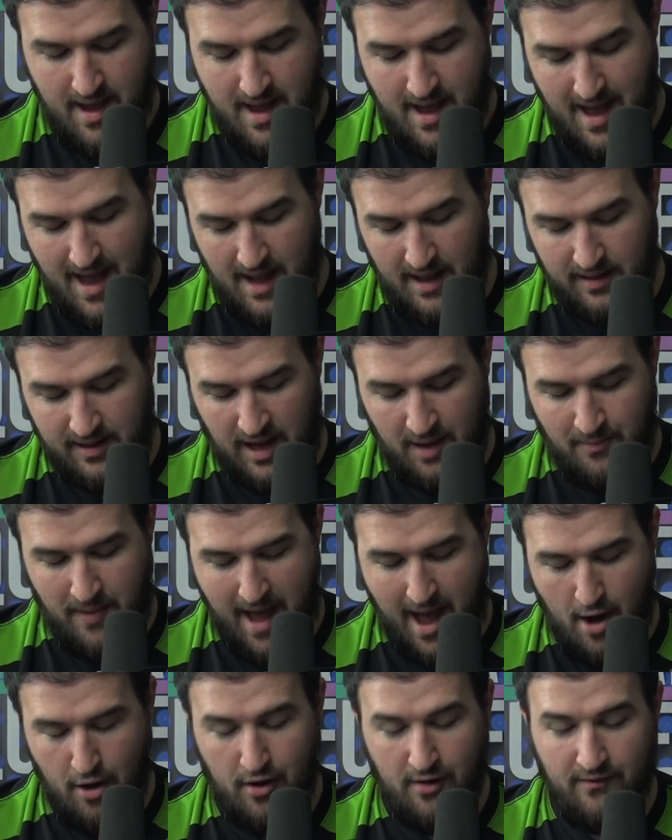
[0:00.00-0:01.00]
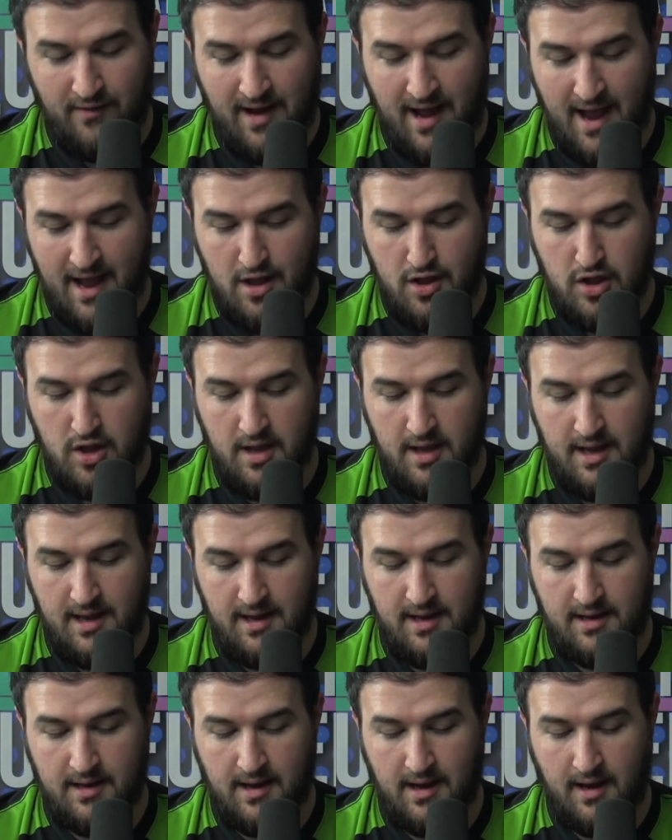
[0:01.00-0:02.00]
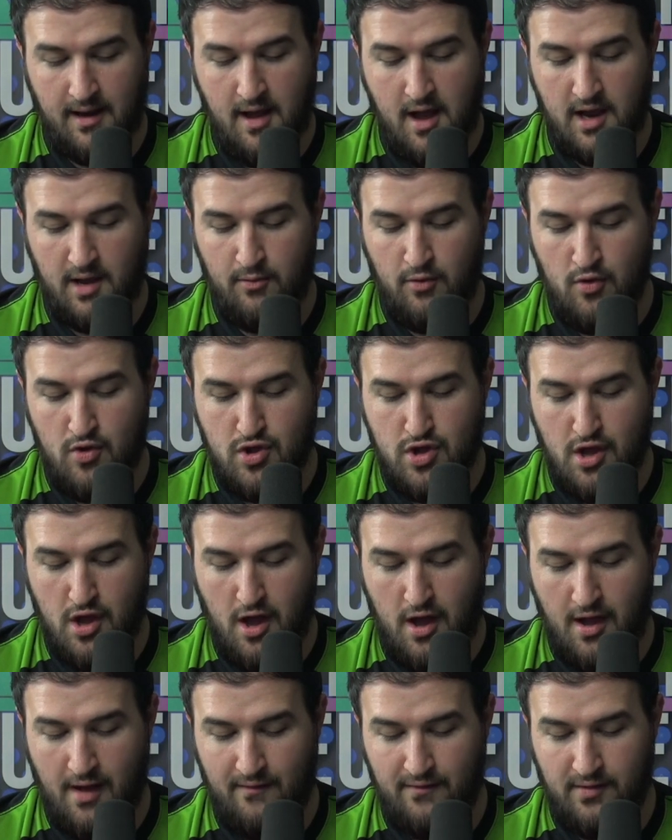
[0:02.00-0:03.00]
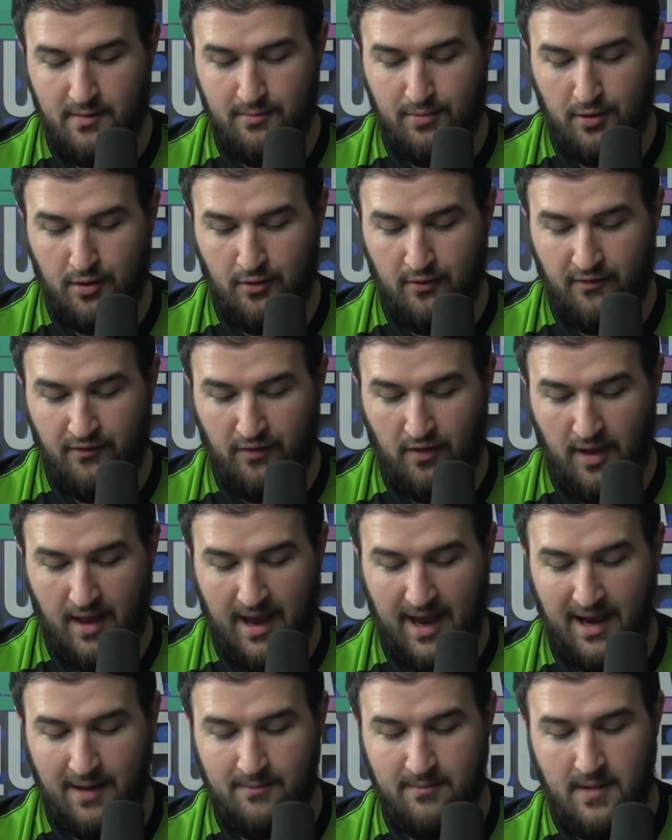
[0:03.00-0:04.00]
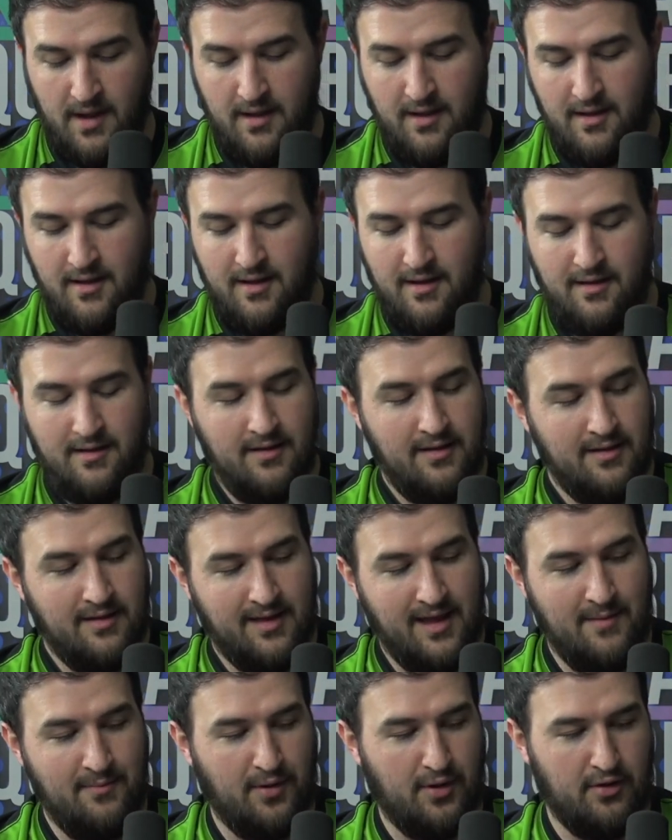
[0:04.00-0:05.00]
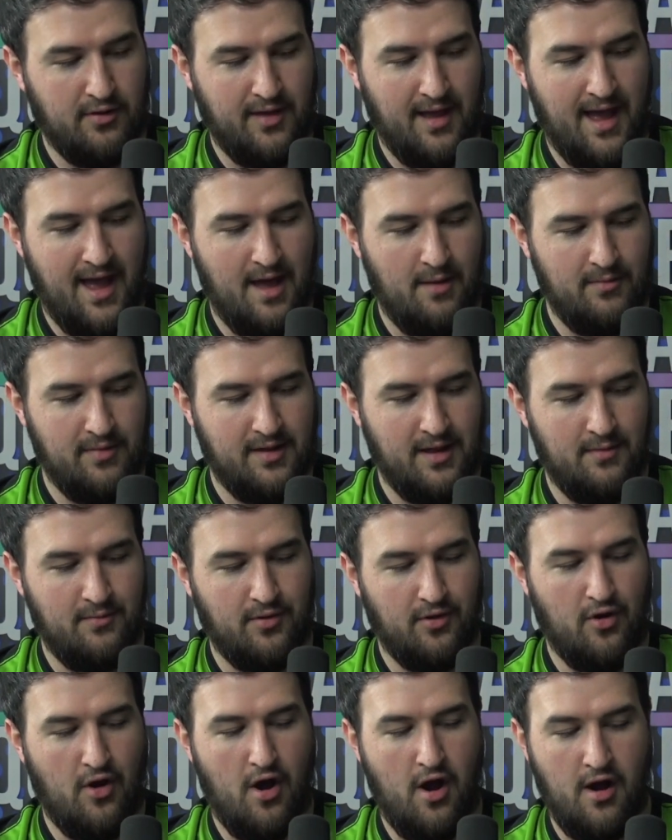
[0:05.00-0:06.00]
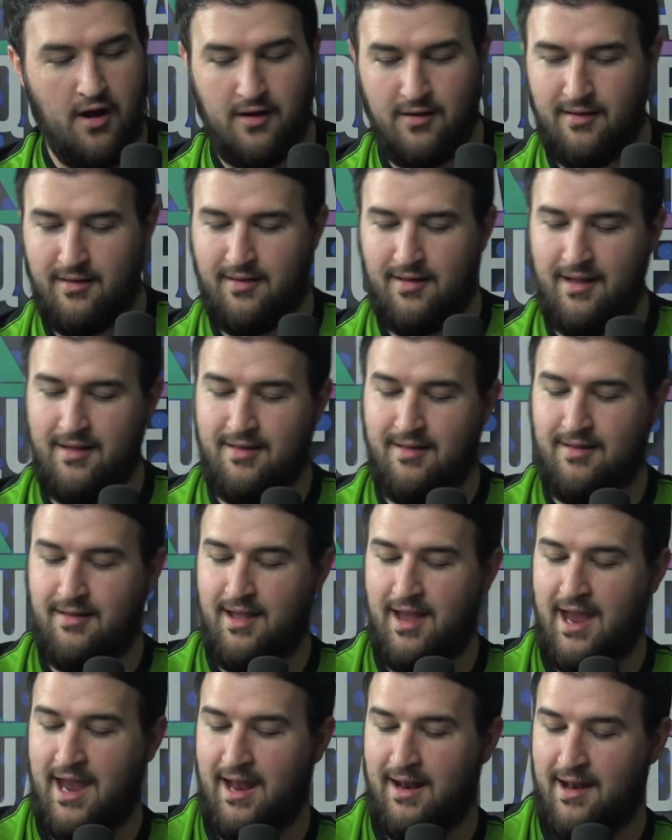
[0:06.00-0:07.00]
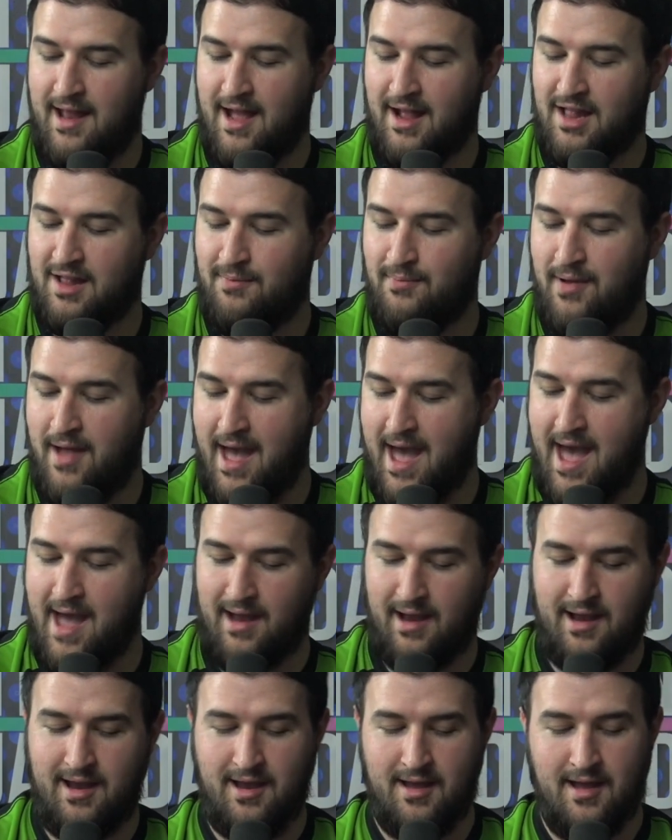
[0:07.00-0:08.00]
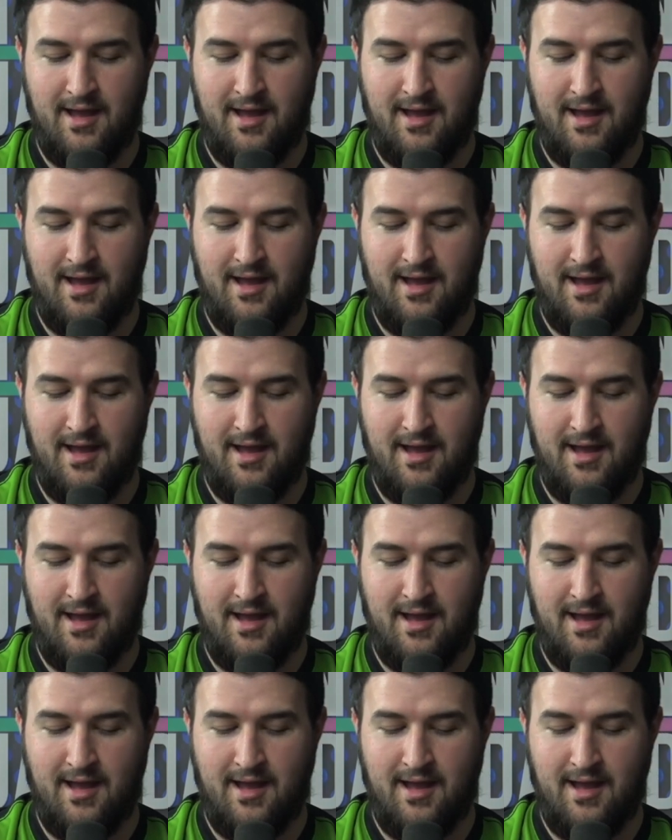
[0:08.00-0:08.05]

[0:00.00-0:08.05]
Let's see, Power of Kaishin, Kagemusha of the Blue Flame. Simpler times, simpler arts. Let's see, next pack.